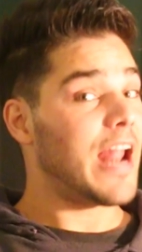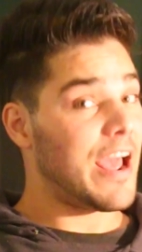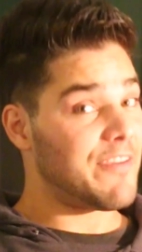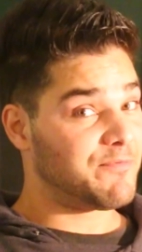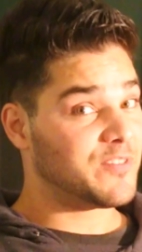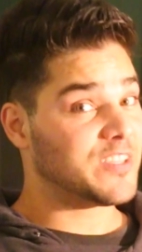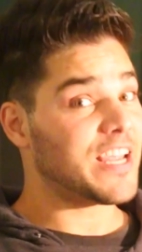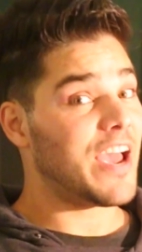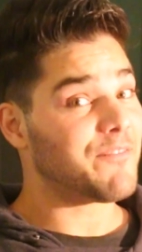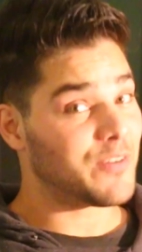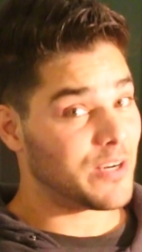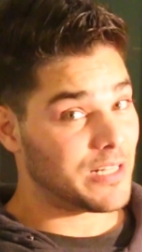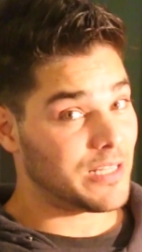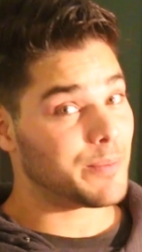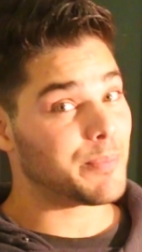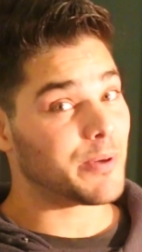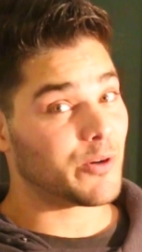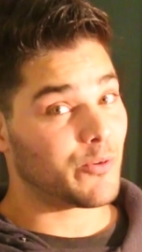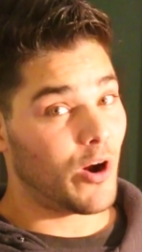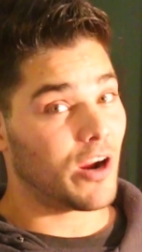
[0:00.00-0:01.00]
And I've
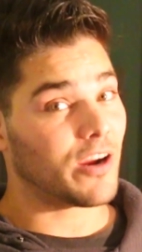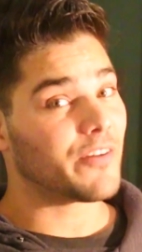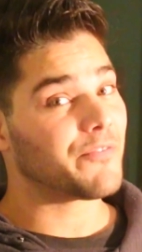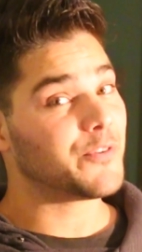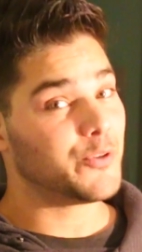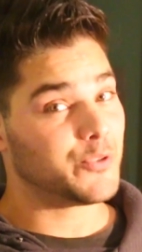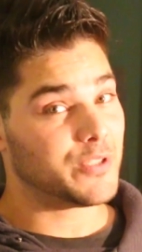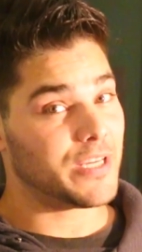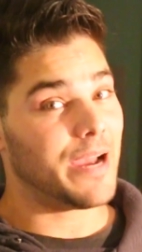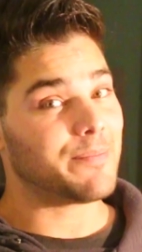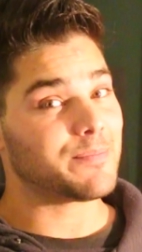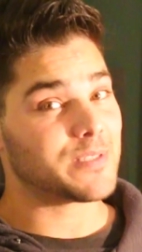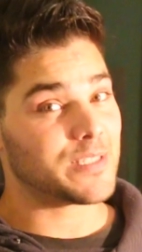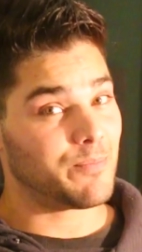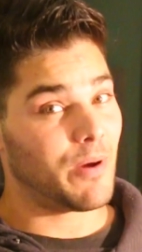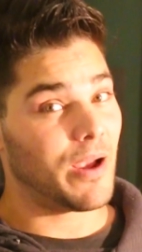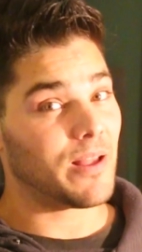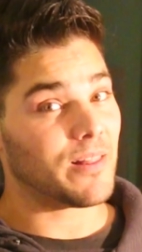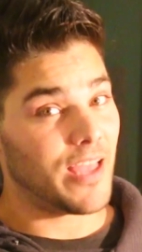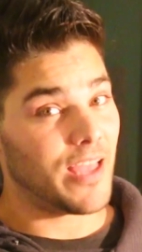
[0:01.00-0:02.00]
definitely been wrong a few times in my